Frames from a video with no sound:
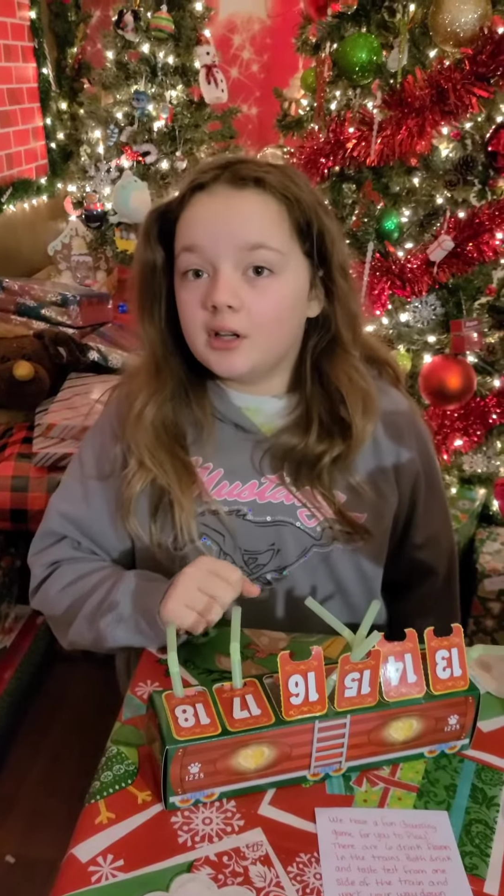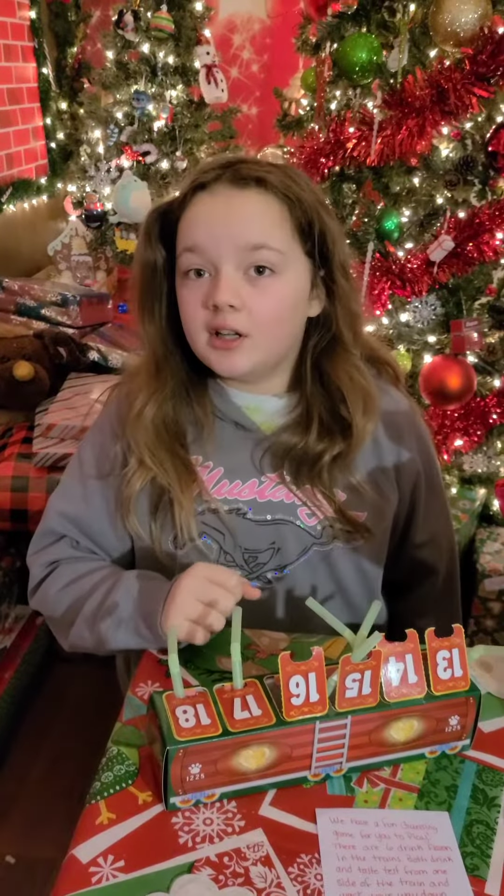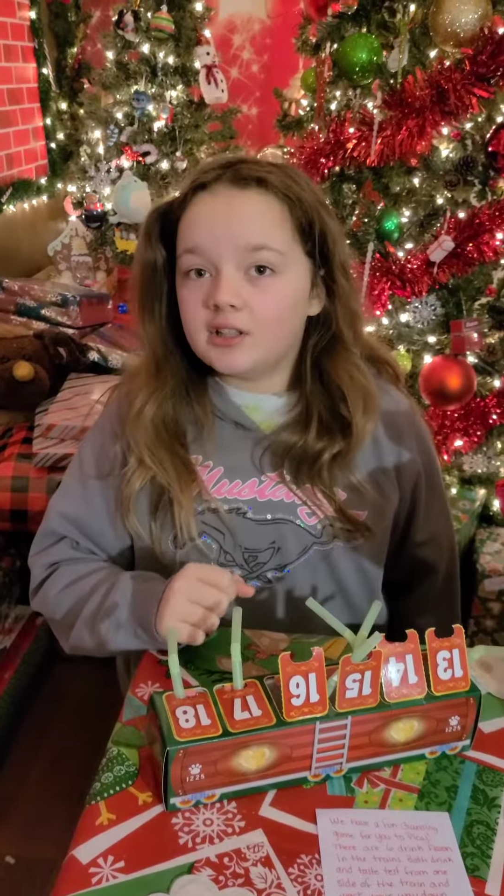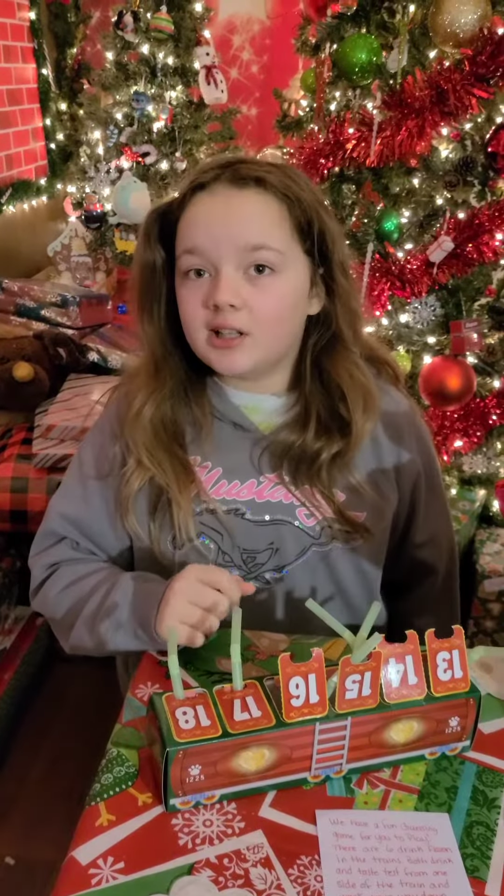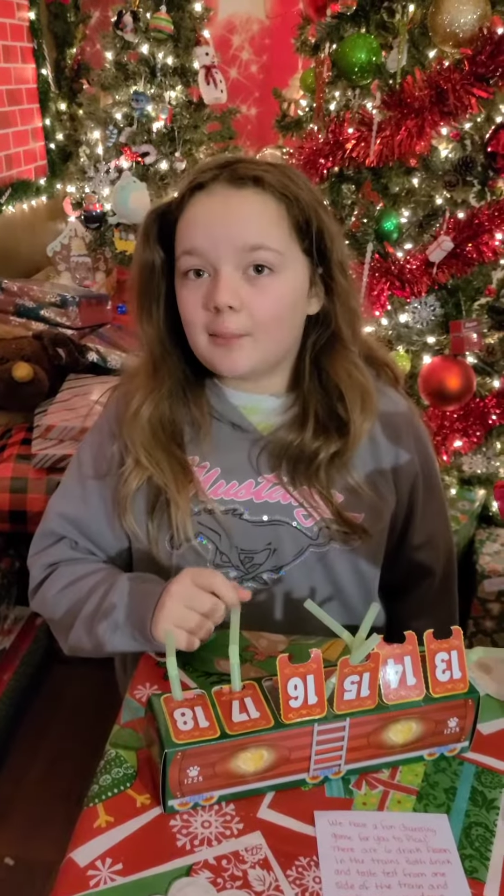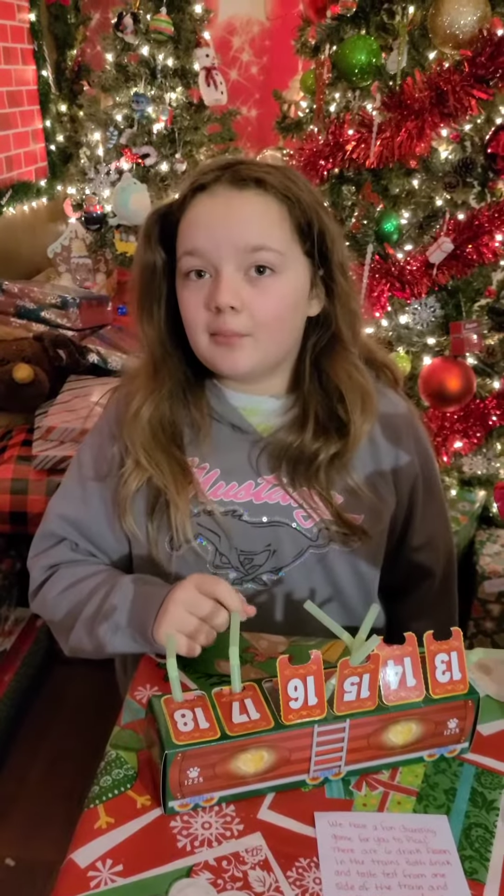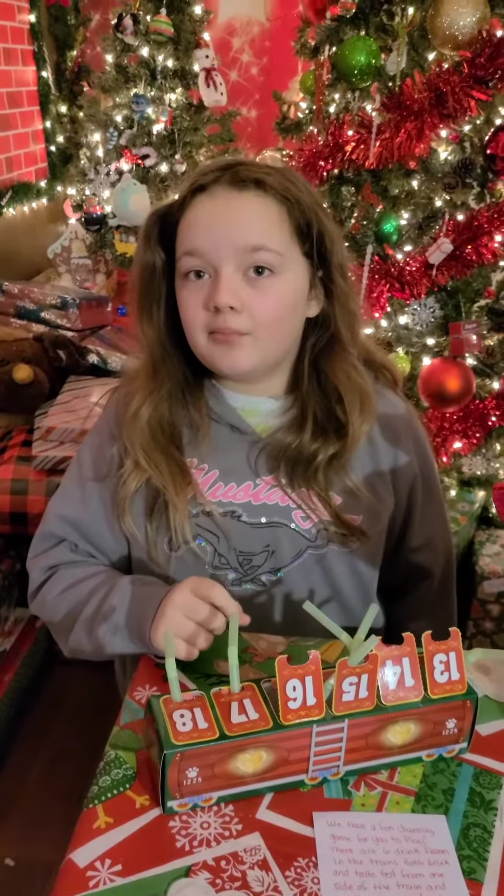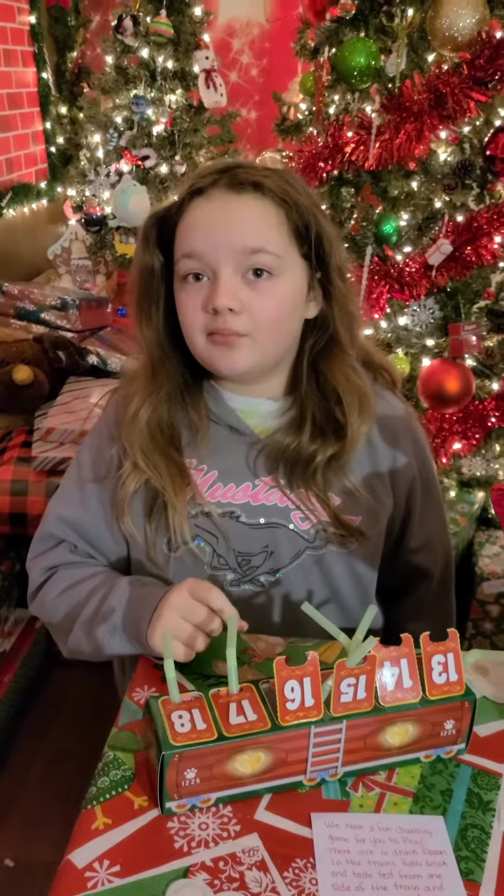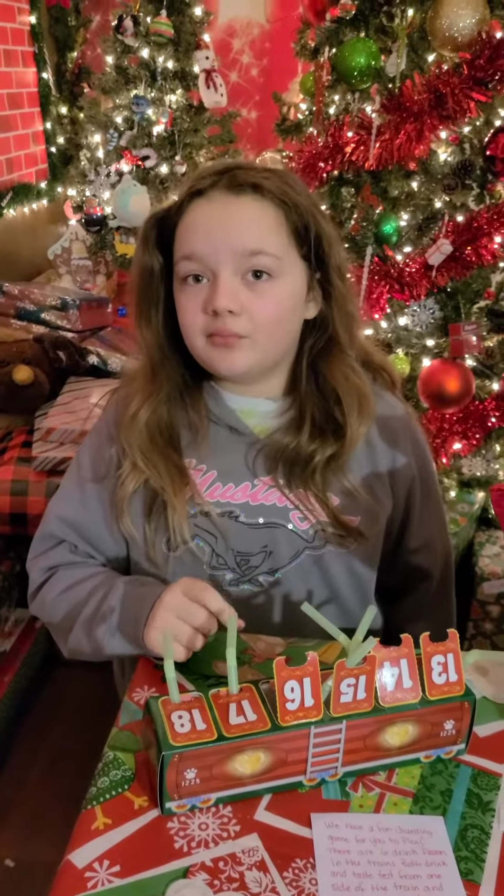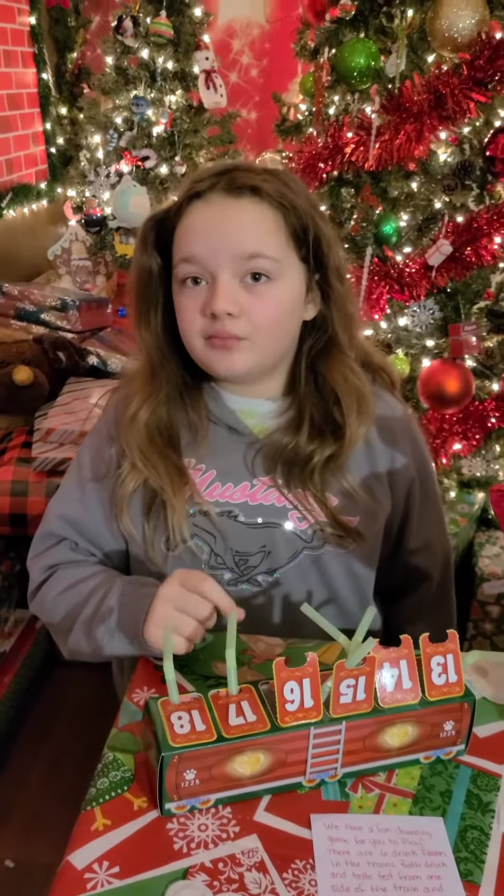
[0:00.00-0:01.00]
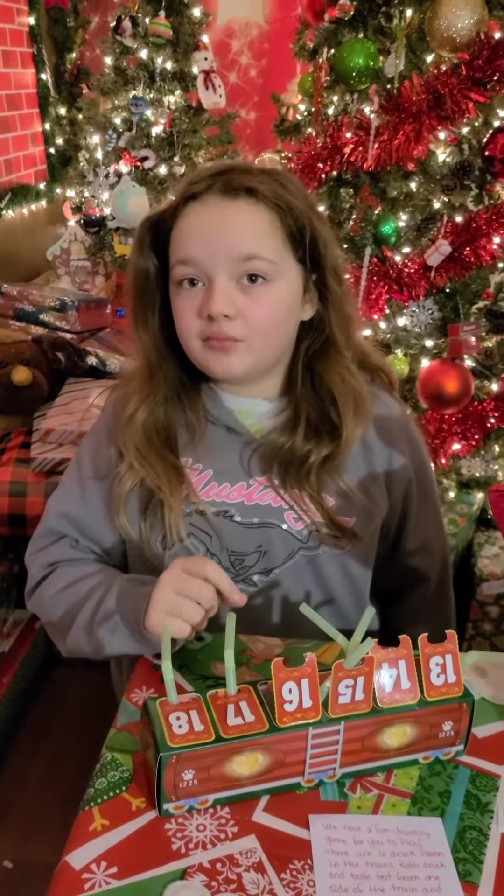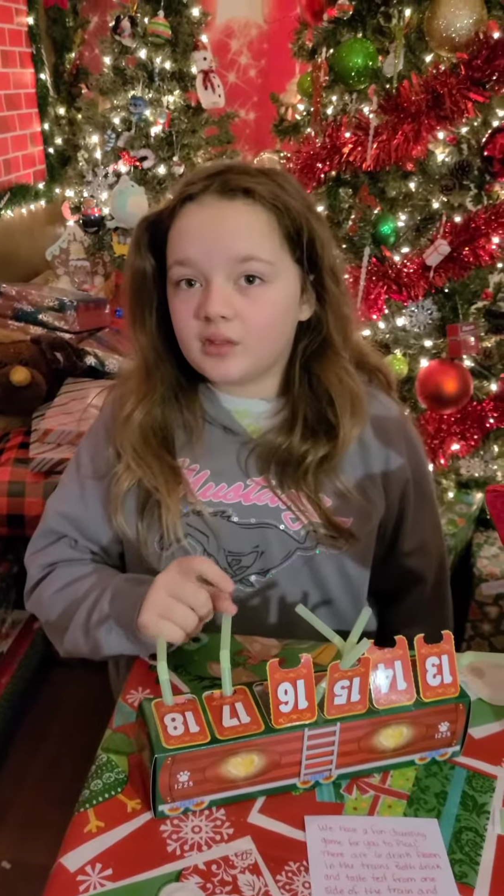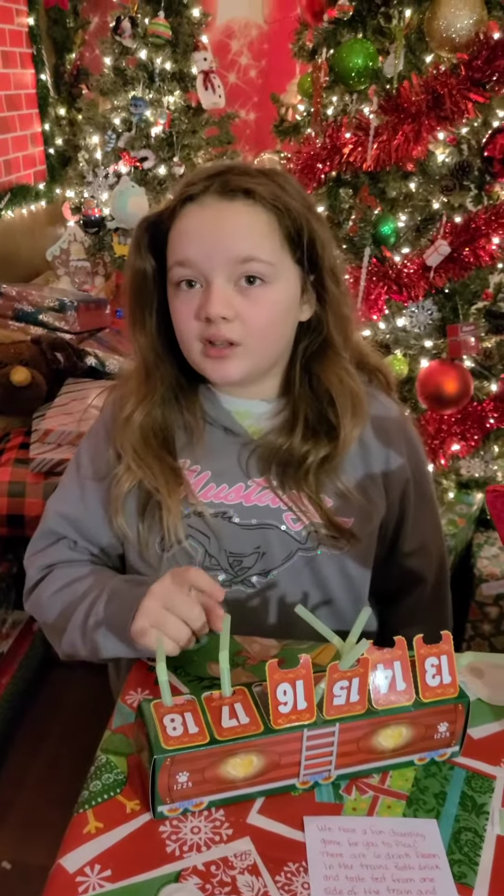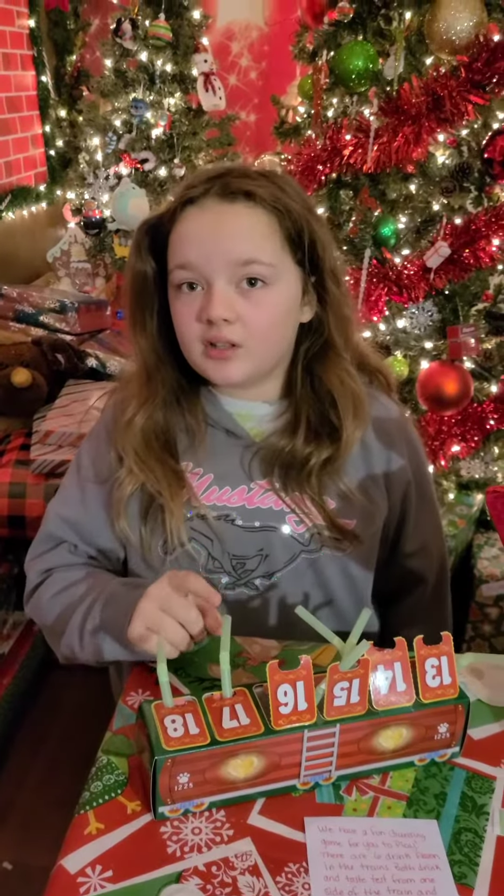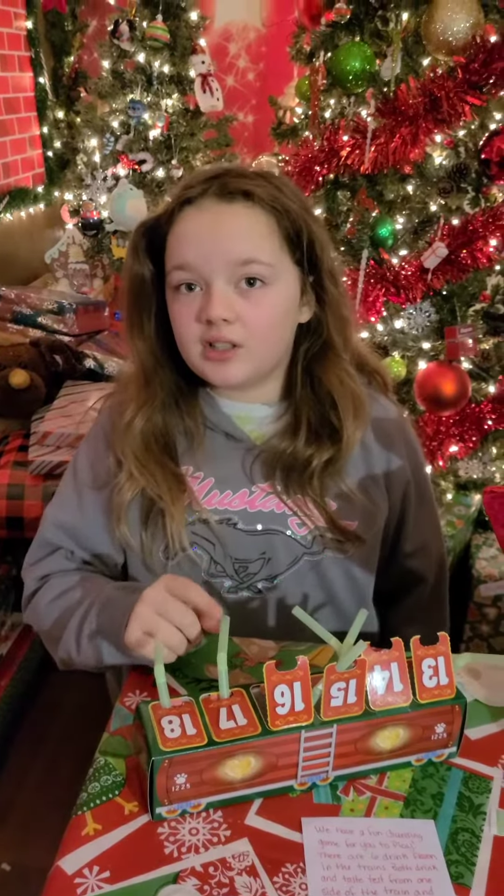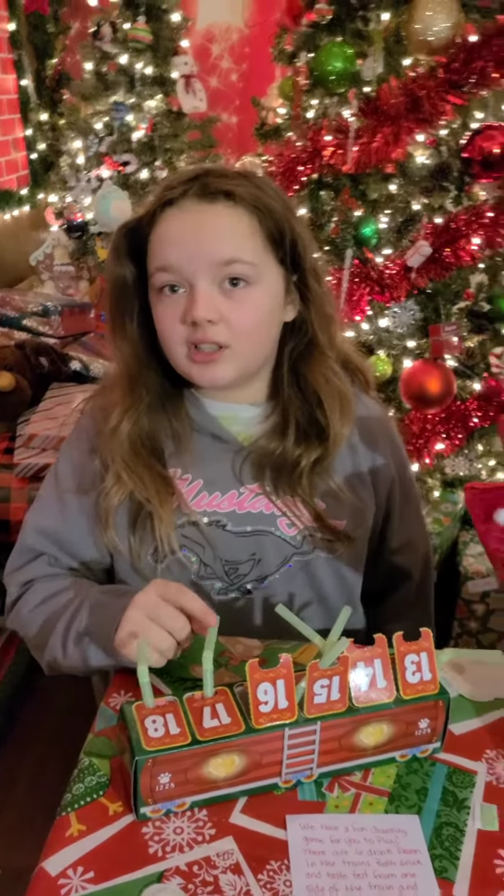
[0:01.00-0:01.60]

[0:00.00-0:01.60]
Pineapple mango? It's